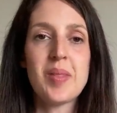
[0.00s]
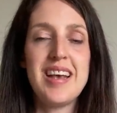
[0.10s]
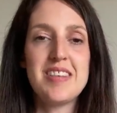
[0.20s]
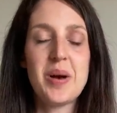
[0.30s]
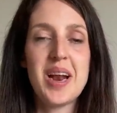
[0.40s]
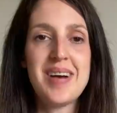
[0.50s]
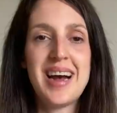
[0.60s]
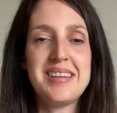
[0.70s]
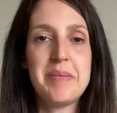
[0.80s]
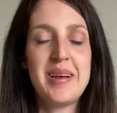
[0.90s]
It's one I've
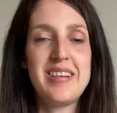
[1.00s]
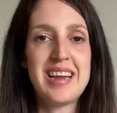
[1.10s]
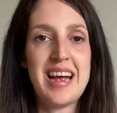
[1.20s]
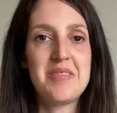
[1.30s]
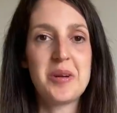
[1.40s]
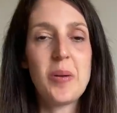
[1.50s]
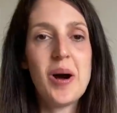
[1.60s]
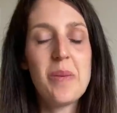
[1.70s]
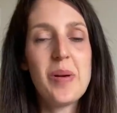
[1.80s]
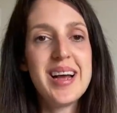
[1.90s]
had in my stash for
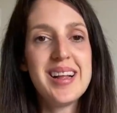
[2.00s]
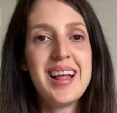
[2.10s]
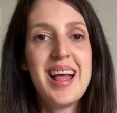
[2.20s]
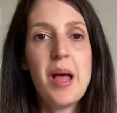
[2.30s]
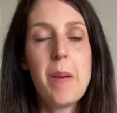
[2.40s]
quite a while,